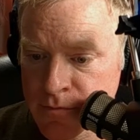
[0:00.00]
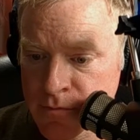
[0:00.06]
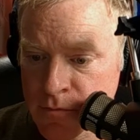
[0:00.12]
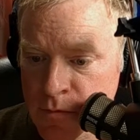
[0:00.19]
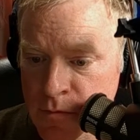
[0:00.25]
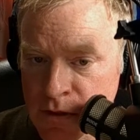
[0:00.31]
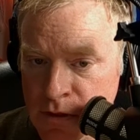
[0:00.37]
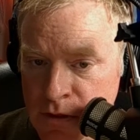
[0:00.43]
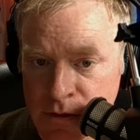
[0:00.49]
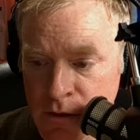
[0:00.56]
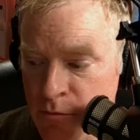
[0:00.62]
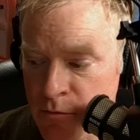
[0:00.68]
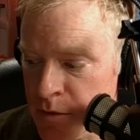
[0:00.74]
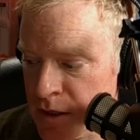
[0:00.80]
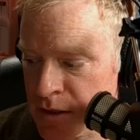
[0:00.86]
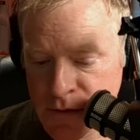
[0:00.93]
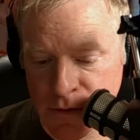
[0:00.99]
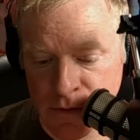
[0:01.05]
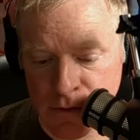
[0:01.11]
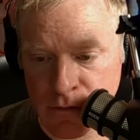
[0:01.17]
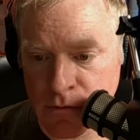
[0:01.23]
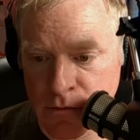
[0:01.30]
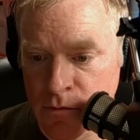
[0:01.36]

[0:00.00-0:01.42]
Well, let's go back to